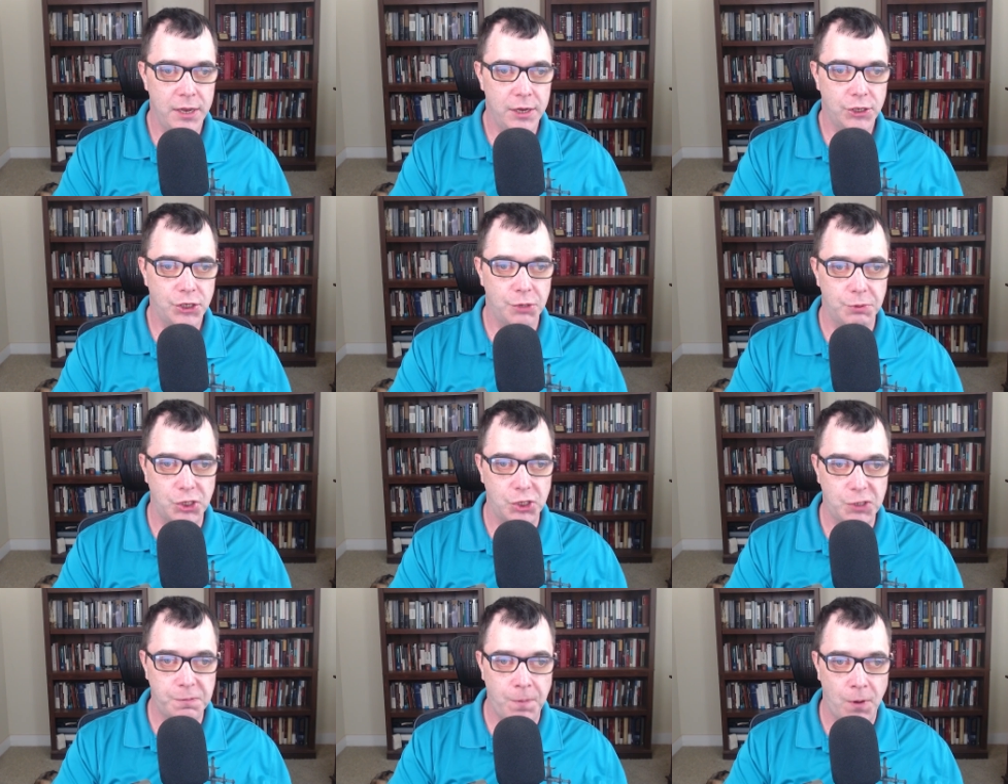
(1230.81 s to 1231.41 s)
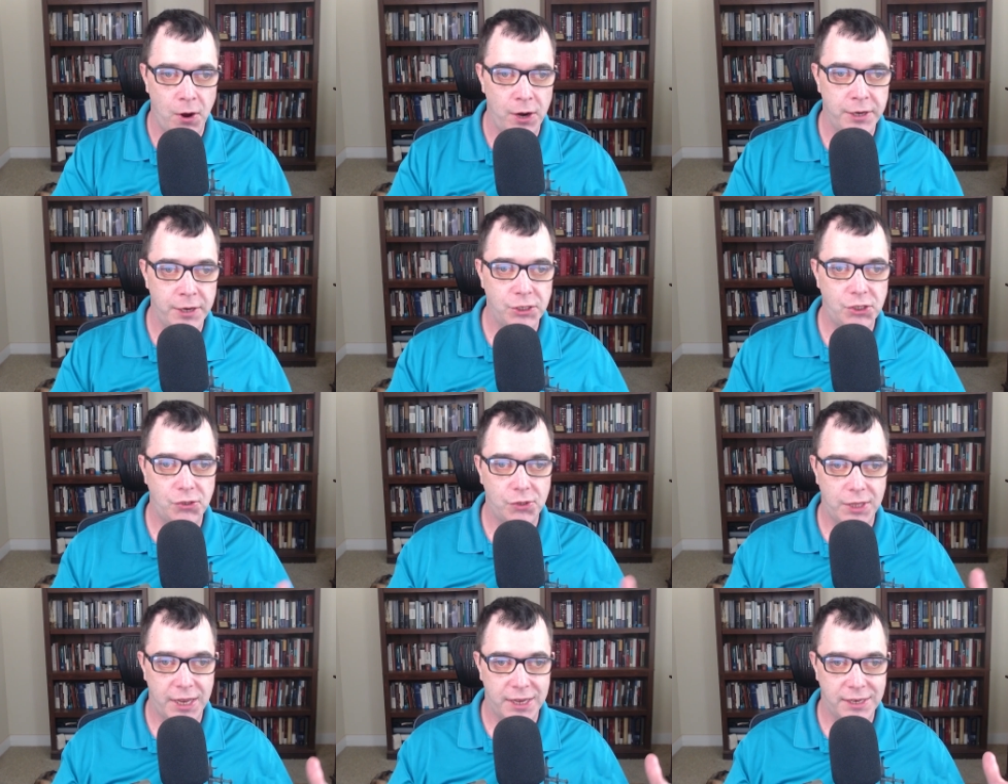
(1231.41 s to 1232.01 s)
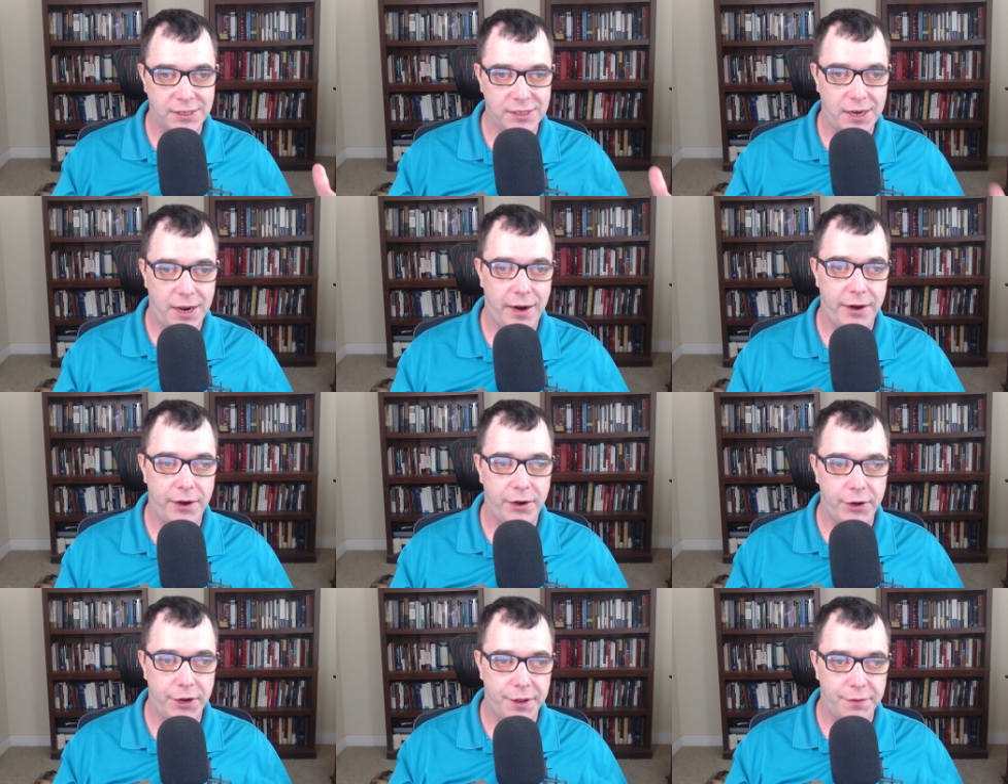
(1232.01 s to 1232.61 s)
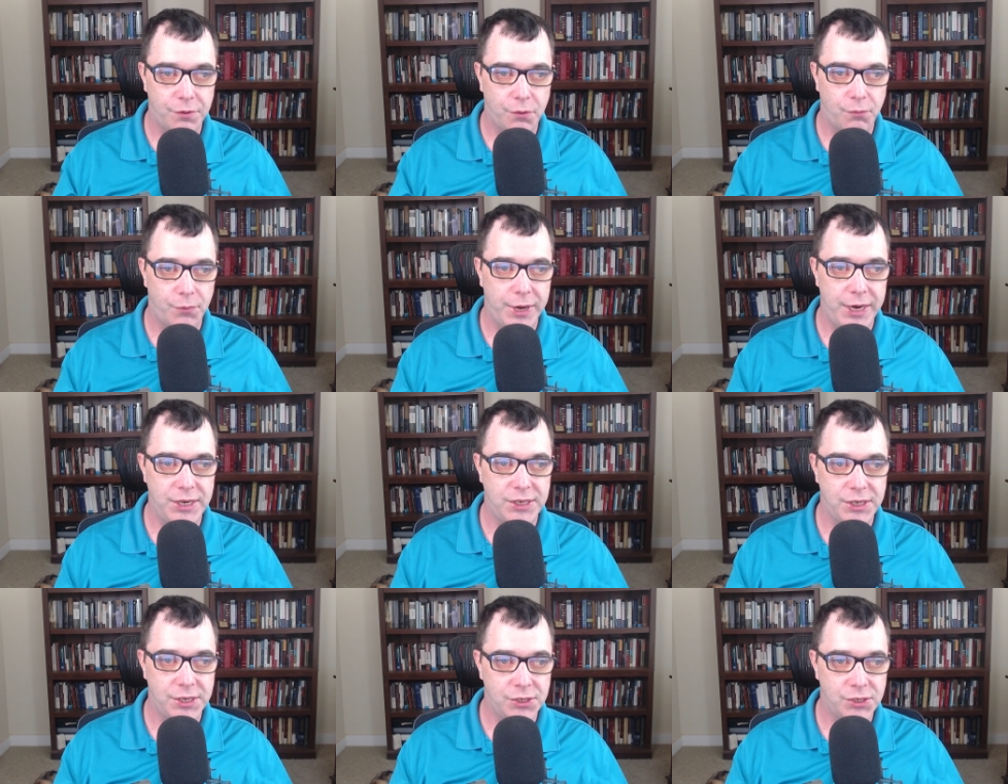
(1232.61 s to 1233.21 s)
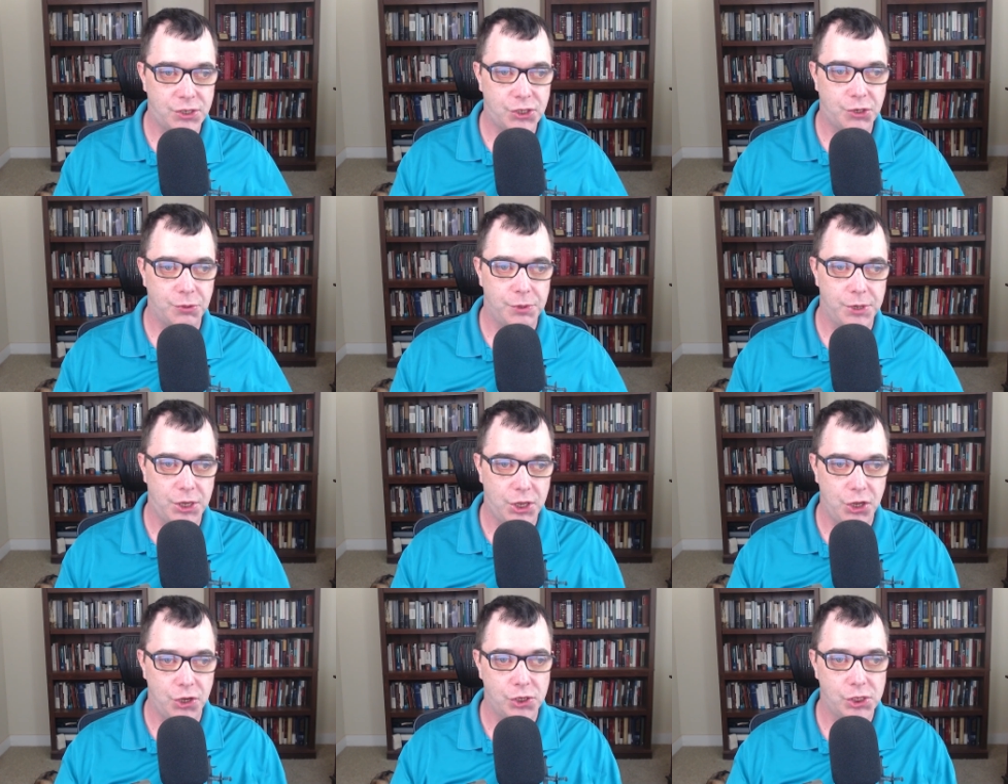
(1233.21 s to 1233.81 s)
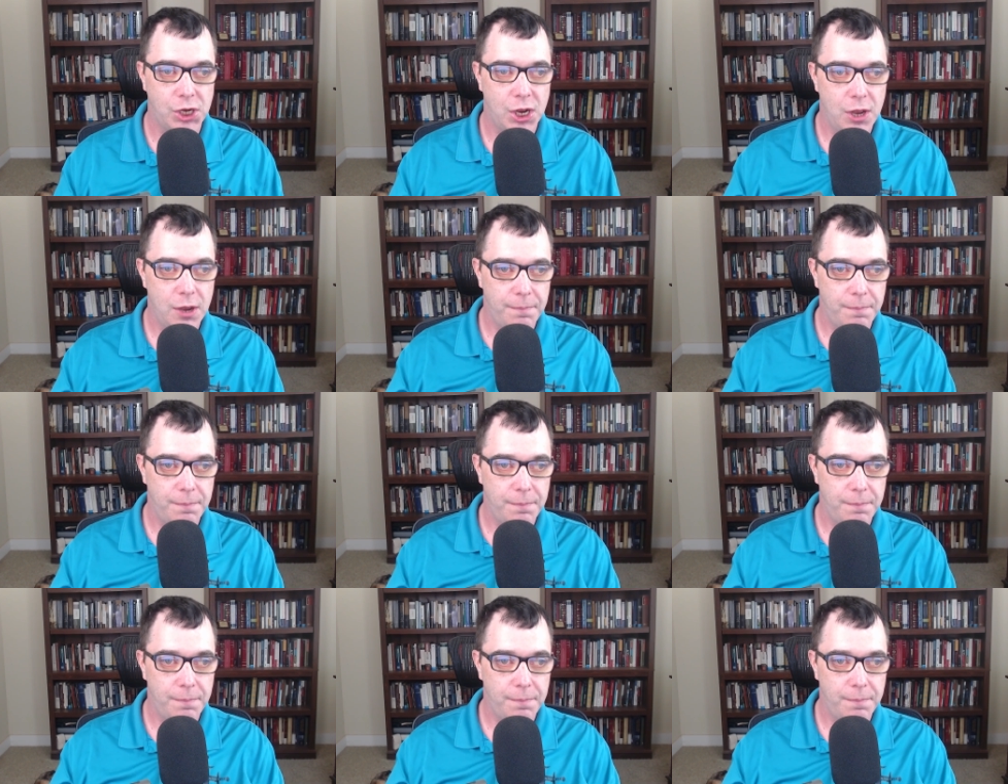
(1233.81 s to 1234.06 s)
to respond to the entirety of the reasons to accuse